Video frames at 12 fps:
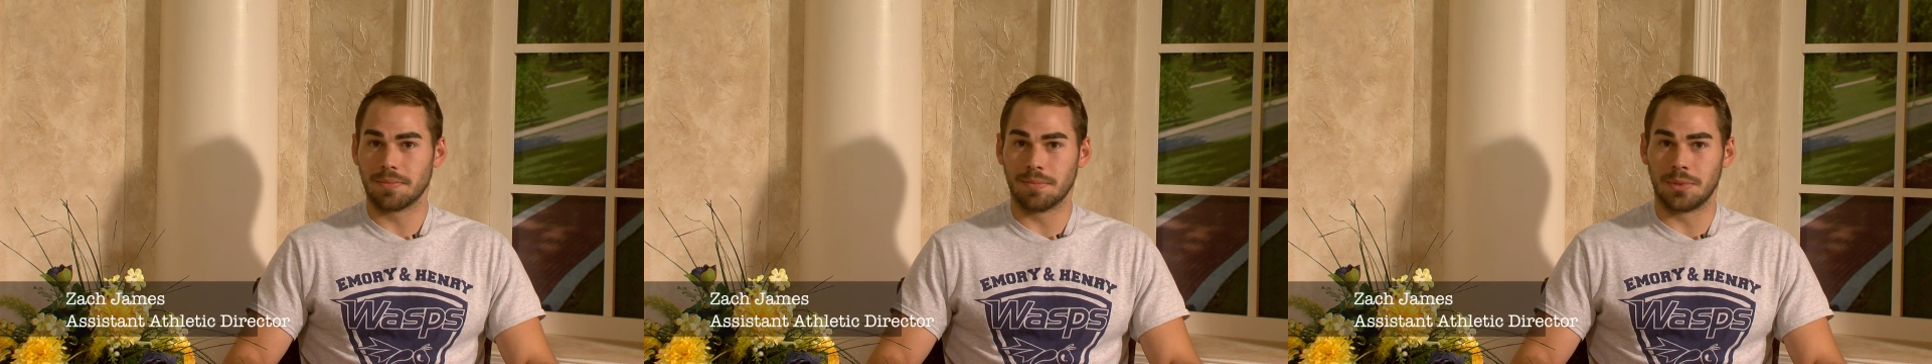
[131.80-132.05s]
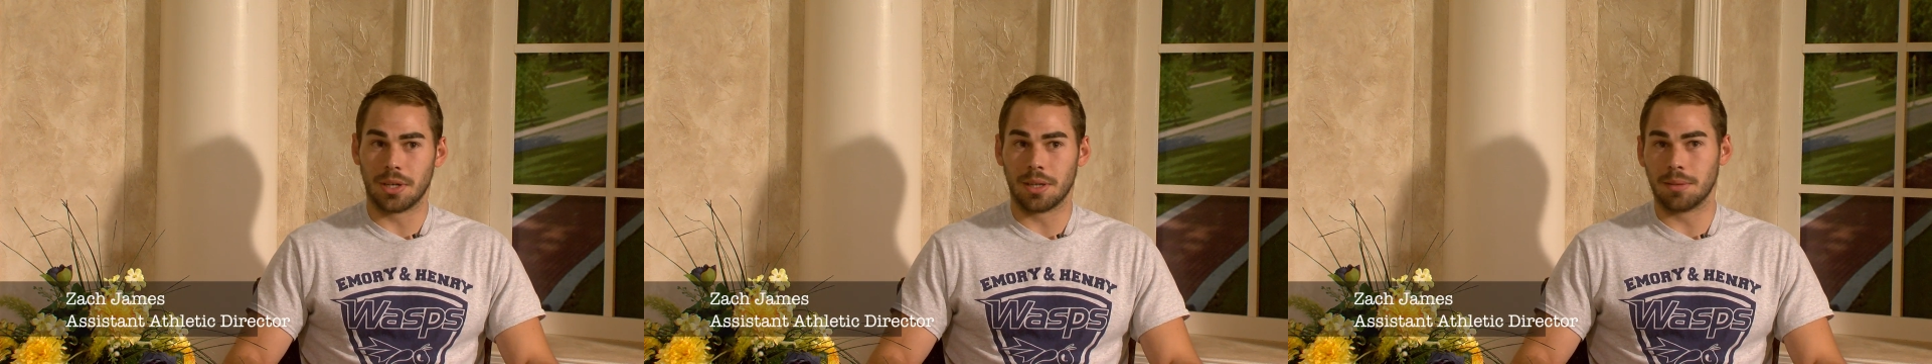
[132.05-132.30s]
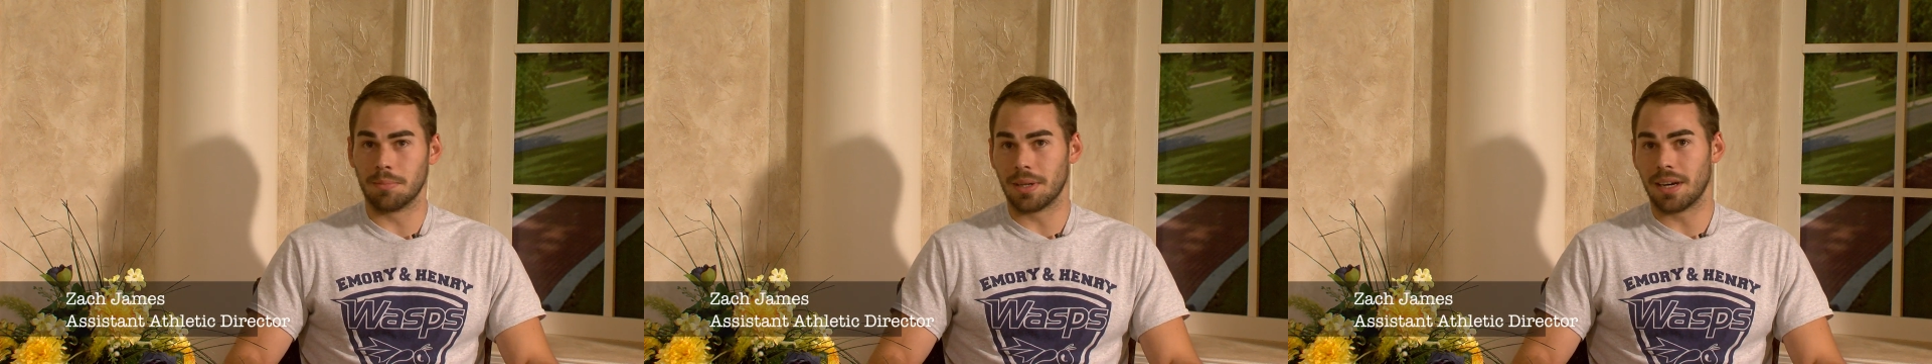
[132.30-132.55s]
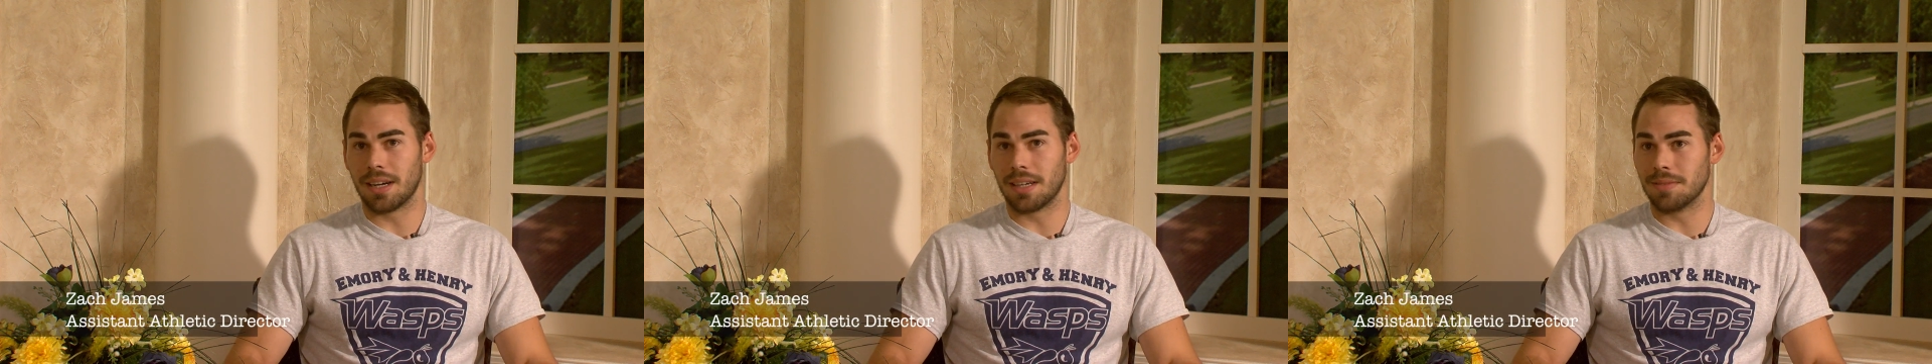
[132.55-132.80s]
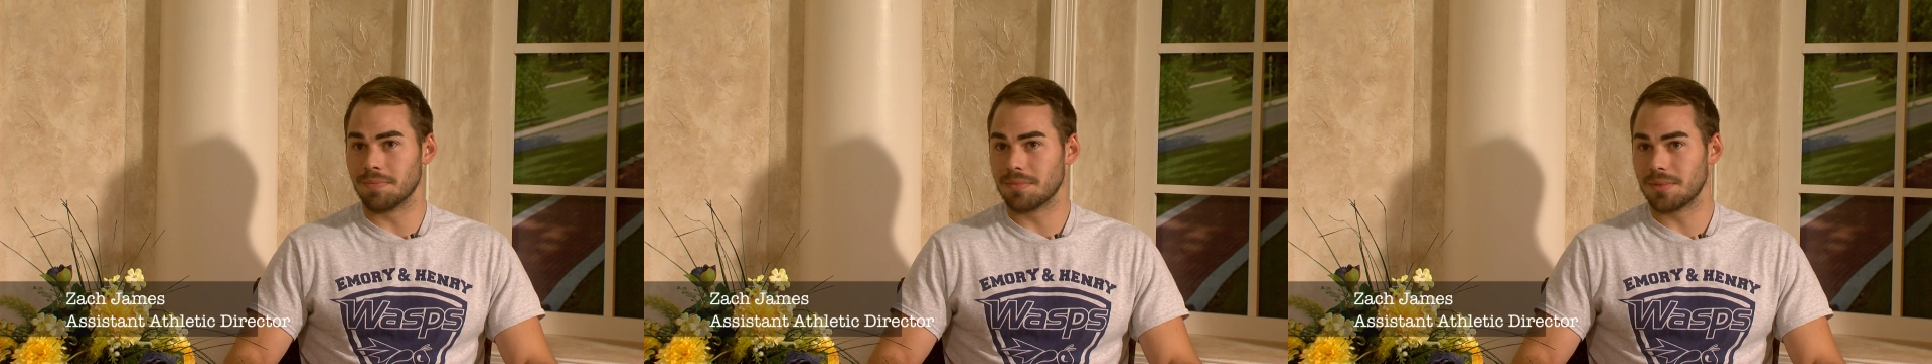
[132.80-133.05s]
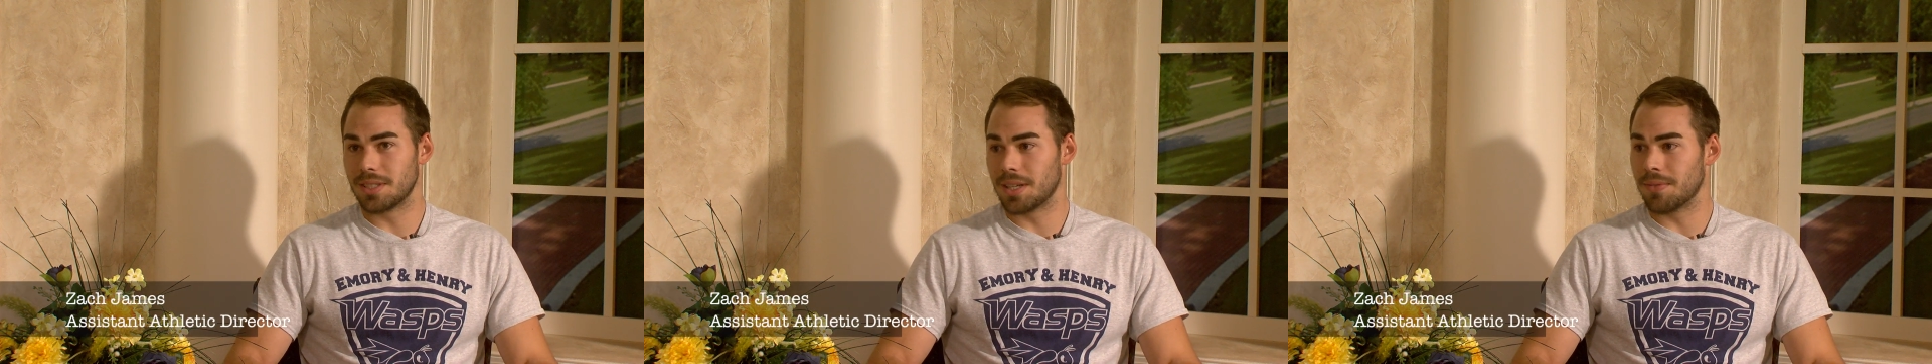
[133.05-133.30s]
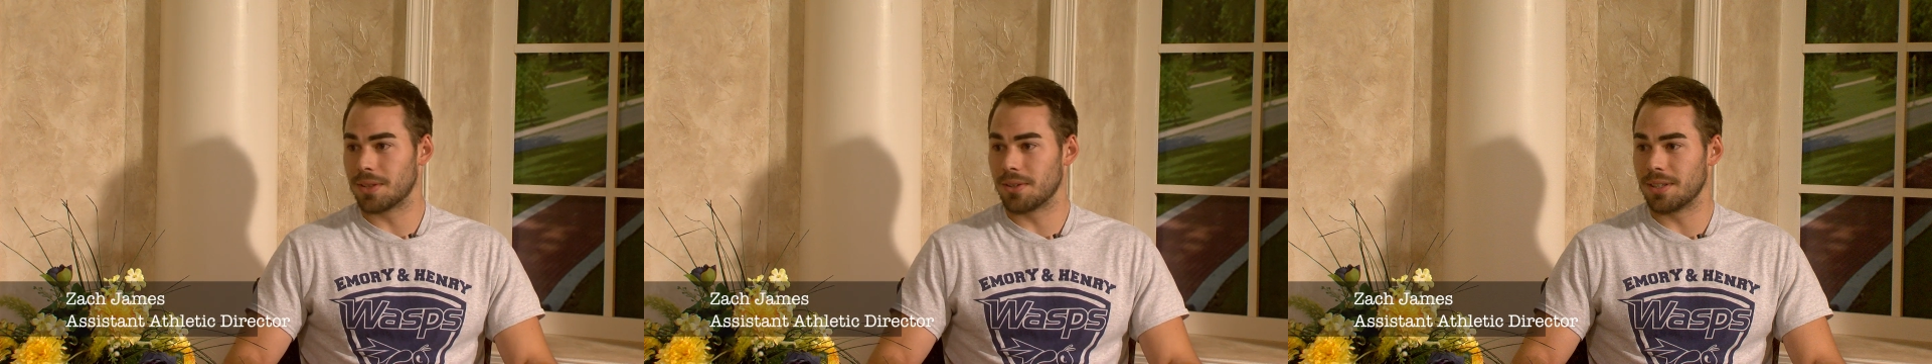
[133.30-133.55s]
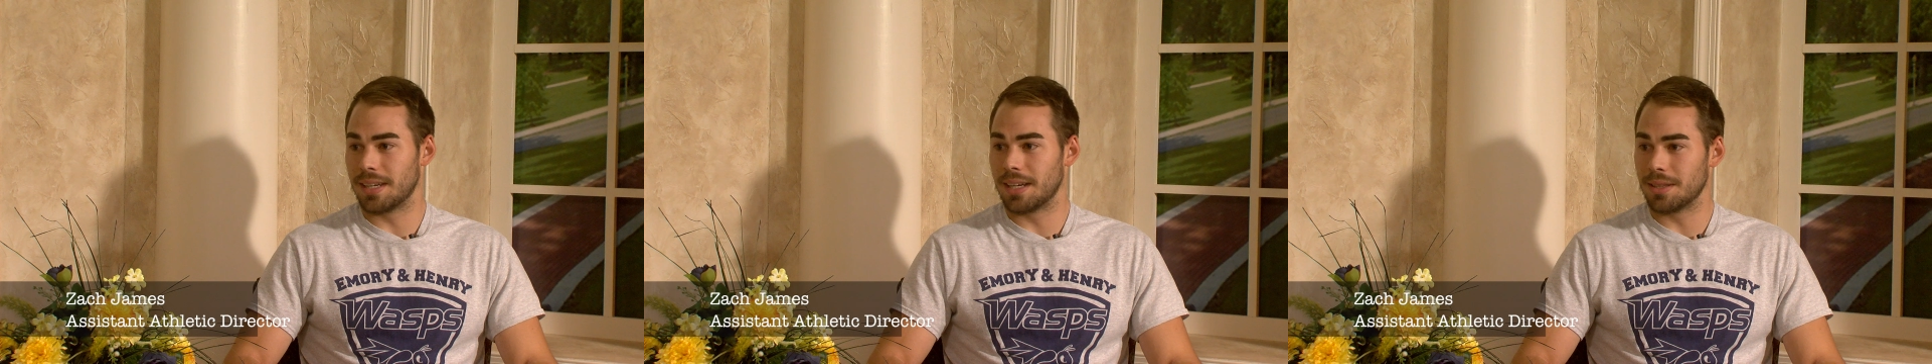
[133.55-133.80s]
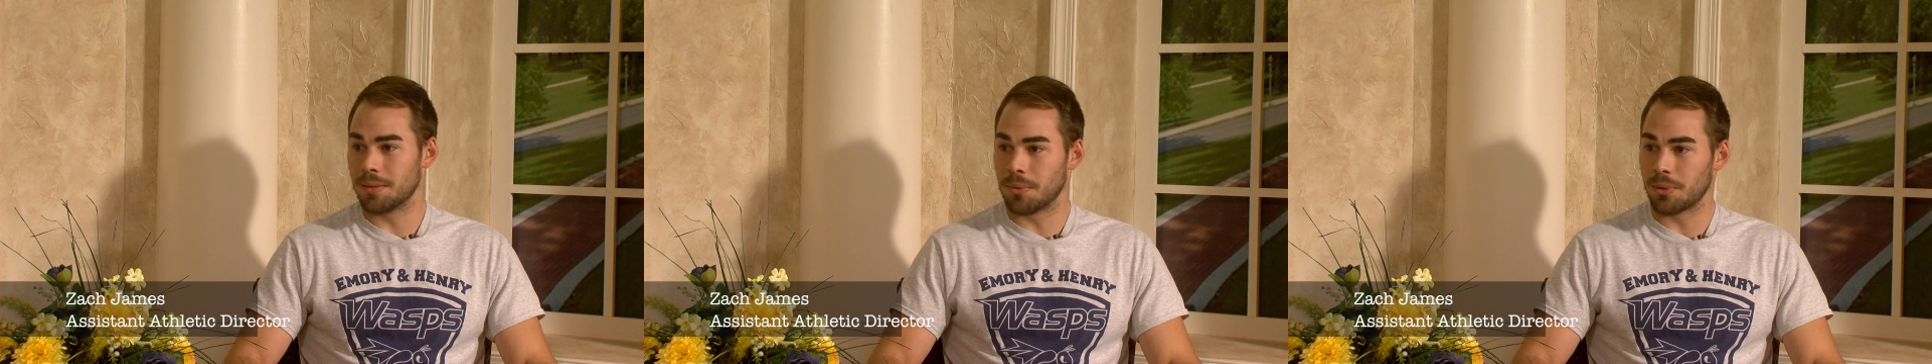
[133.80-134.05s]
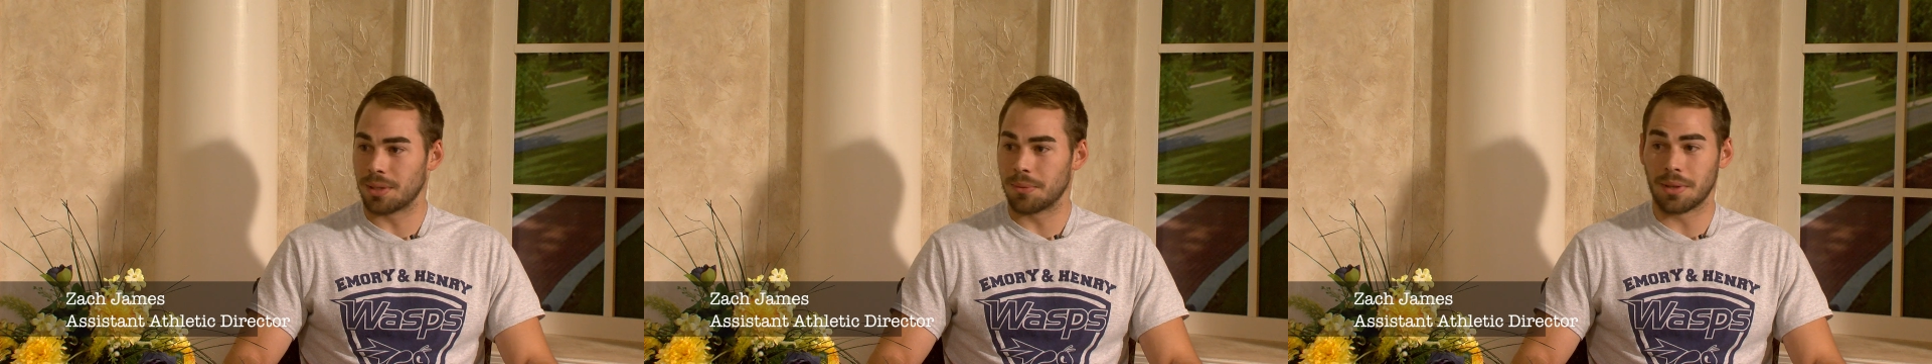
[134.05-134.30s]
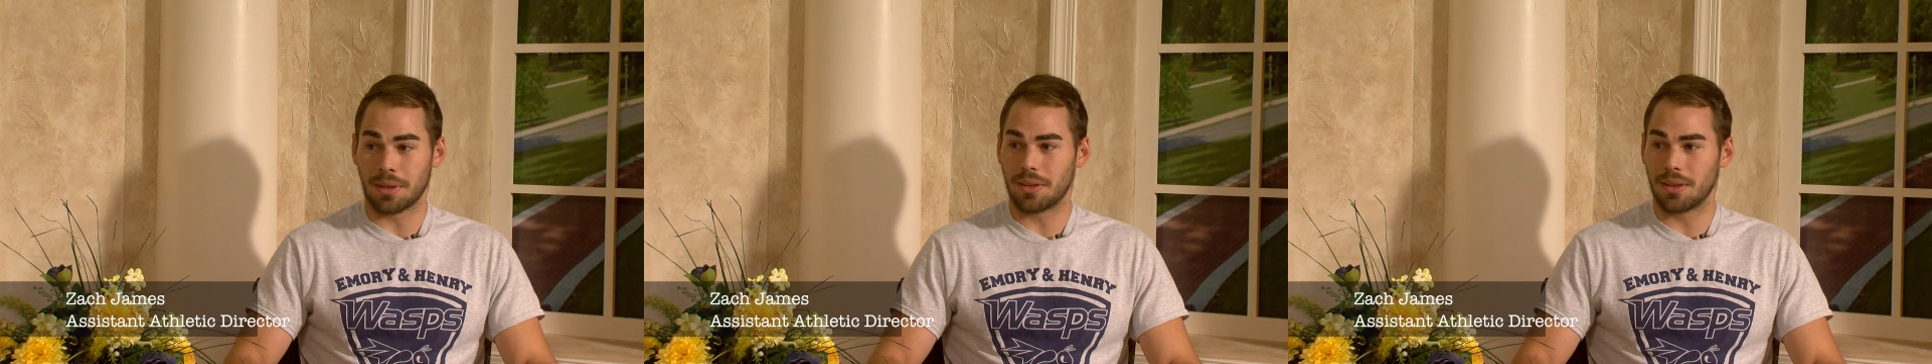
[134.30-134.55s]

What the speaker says: Done by 7:38 in the morning with